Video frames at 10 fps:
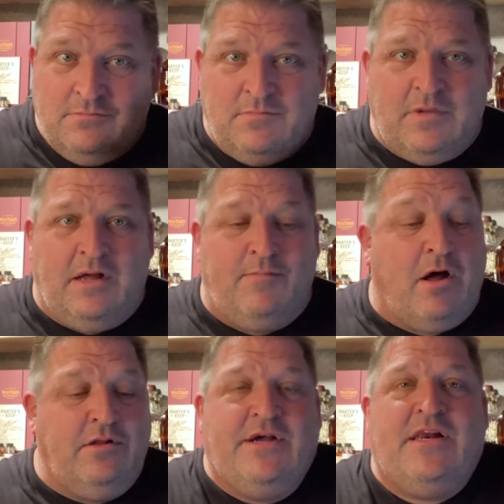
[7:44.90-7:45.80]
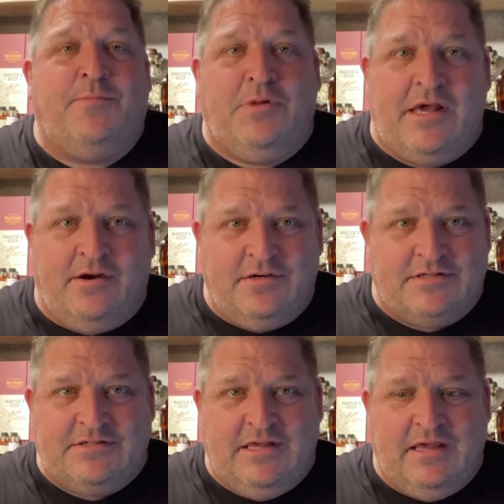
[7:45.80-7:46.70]
I'll look it up later to
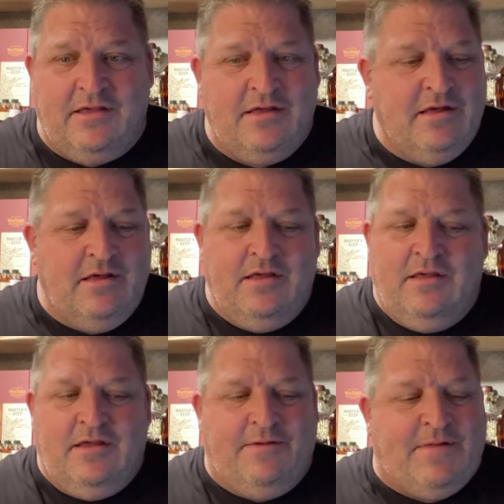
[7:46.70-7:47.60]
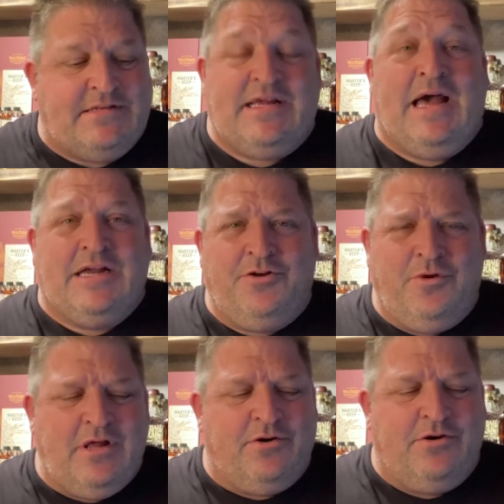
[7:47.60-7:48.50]
see if that's
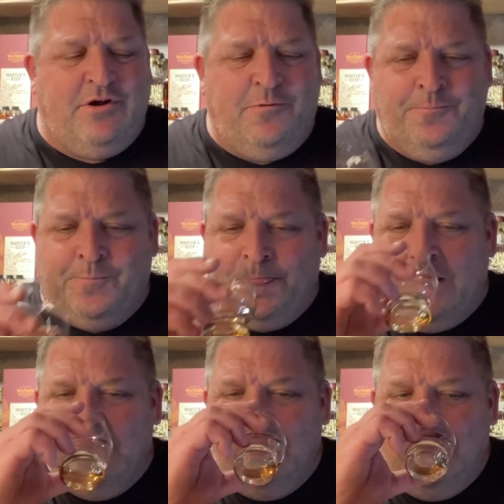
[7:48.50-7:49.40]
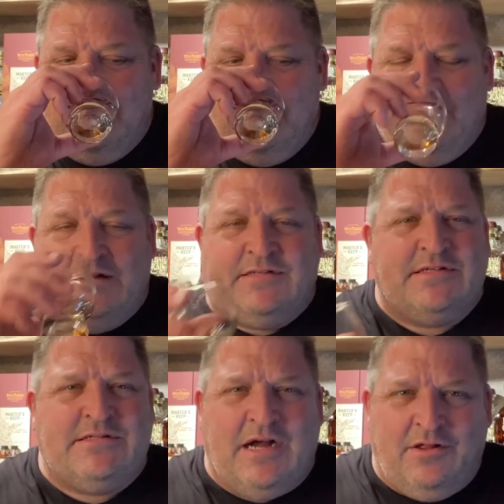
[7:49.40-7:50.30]
accurate. I don't know. It's a
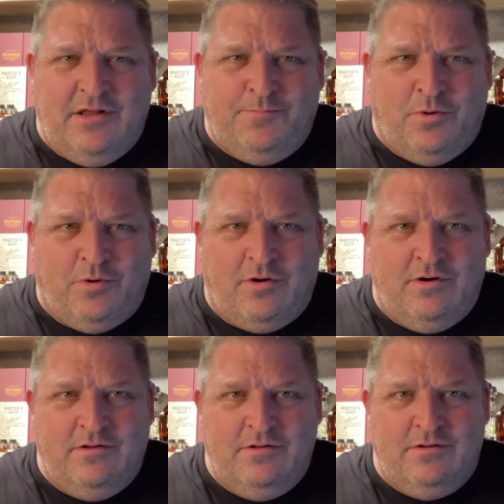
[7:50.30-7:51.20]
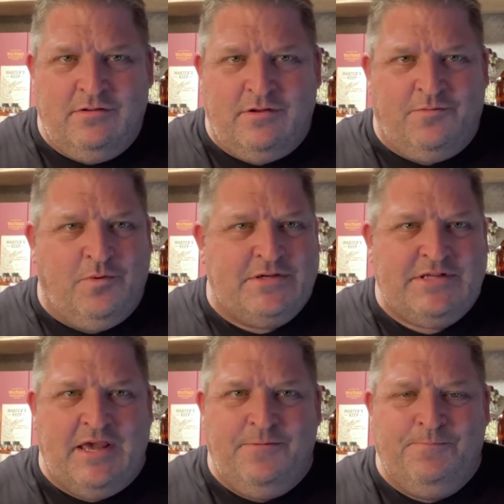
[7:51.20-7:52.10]
solid pour of
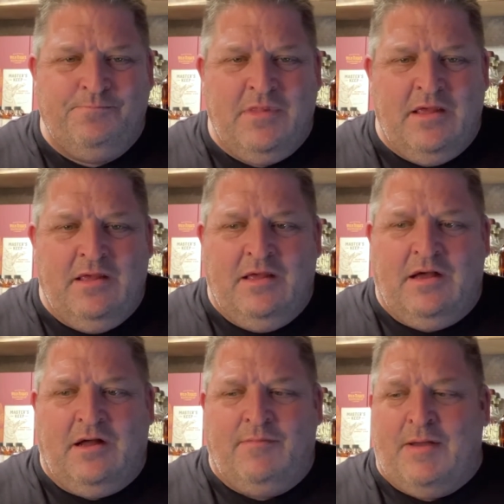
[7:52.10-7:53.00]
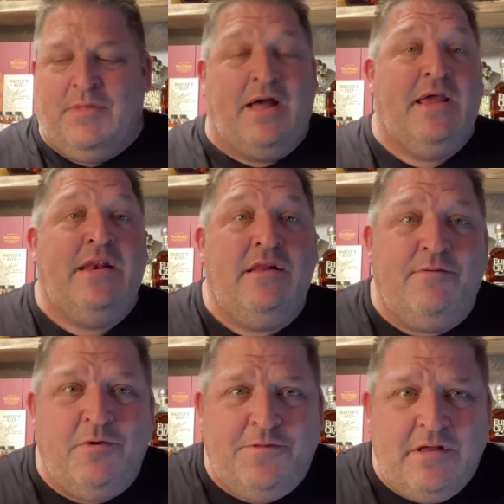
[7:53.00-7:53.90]
whiskey. I'm not in love
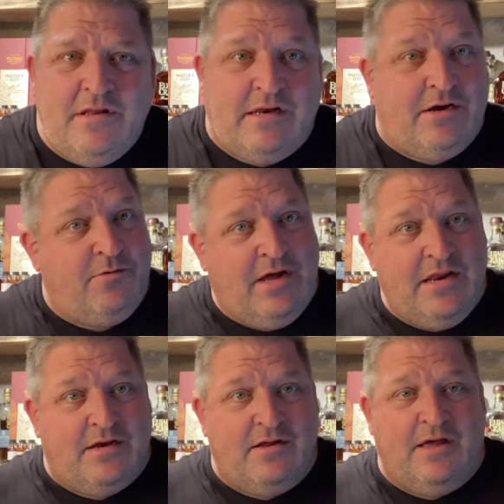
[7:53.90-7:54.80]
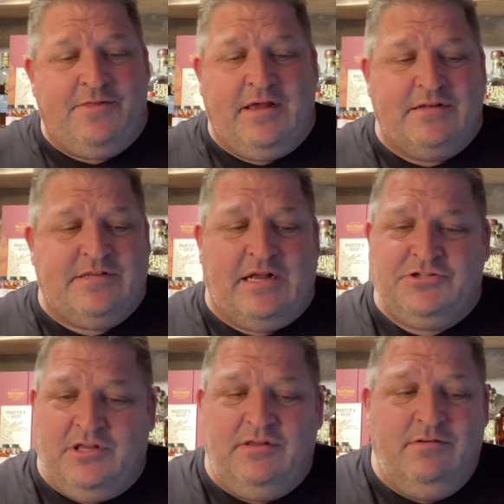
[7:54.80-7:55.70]
with it, and I don't hate it. I think it's
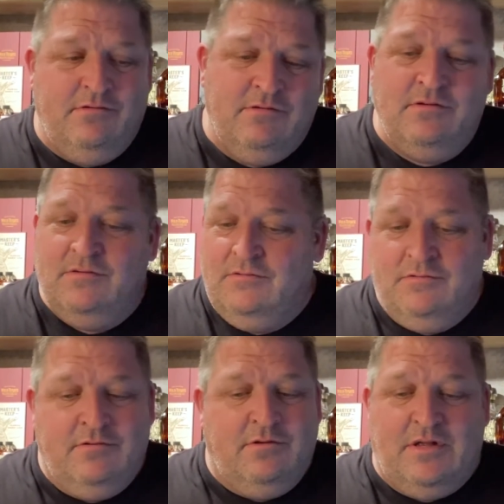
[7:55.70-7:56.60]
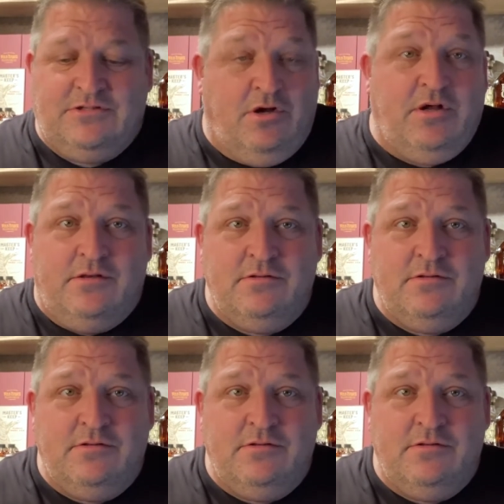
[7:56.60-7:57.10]
actually, it's good.